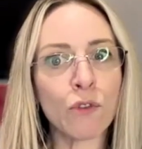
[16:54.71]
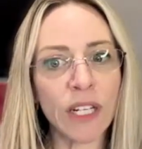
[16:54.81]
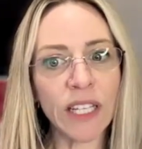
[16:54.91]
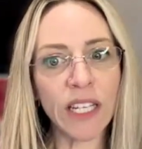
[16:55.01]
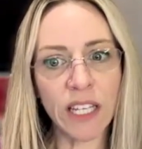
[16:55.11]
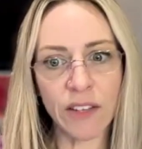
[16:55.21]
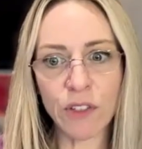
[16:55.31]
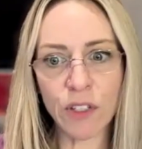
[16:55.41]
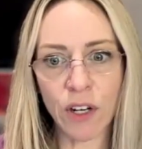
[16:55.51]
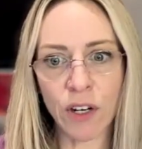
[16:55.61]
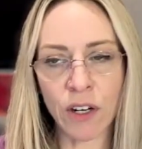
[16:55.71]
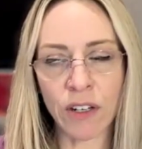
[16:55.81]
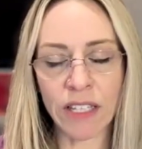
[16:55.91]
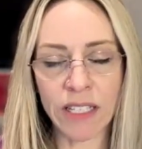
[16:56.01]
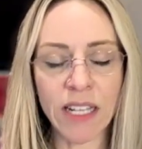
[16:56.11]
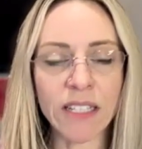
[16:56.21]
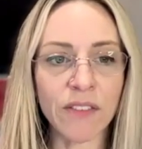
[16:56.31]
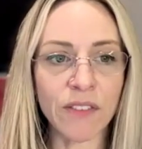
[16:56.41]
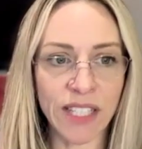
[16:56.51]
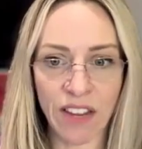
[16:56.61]
really gives her this
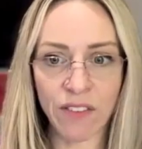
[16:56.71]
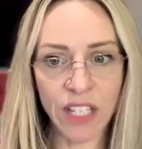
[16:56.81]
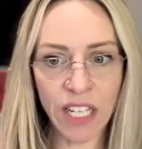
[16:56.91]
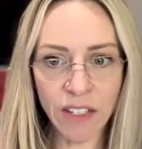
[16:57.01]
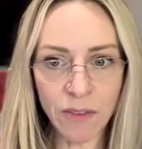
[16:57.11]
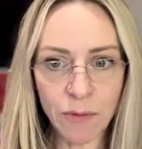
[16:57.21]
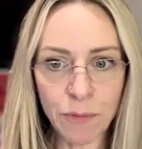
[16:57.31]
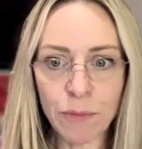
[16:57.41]
sense of safety.